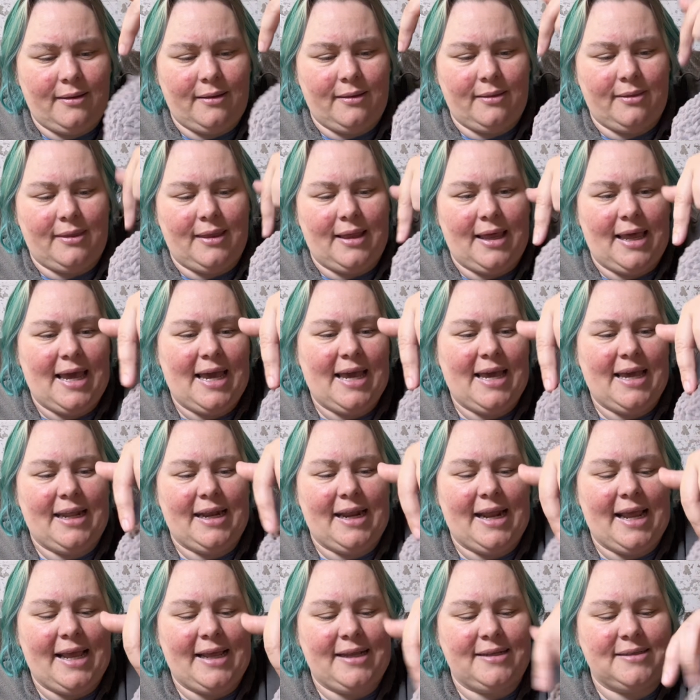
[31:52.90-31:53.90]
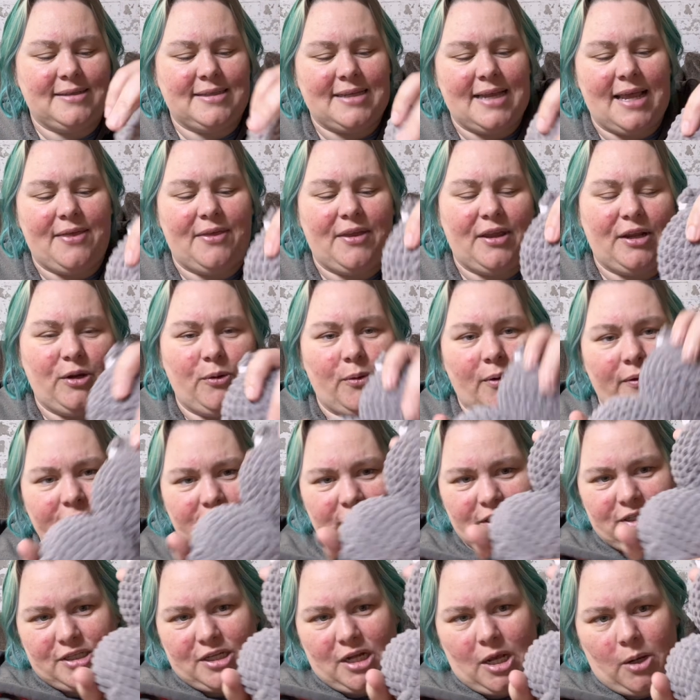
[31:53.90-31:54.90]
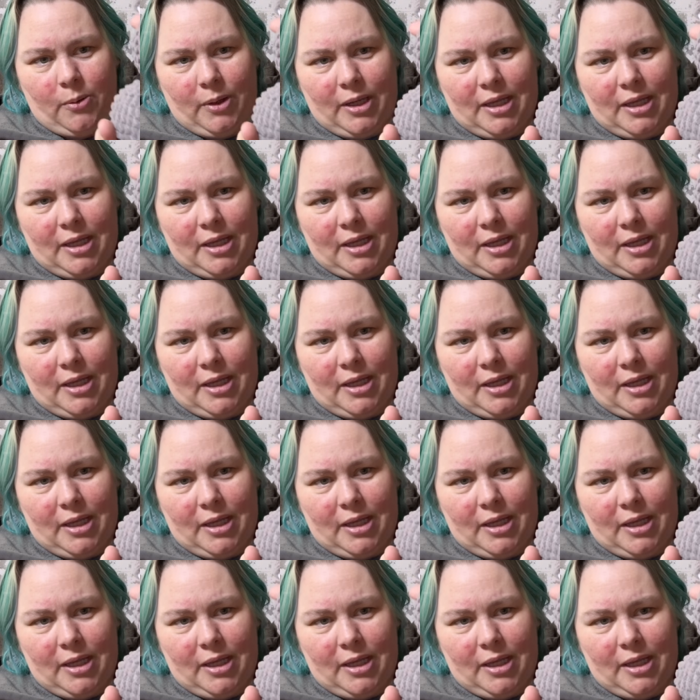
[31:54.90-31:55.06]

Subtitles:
the head ends, and then you have to sew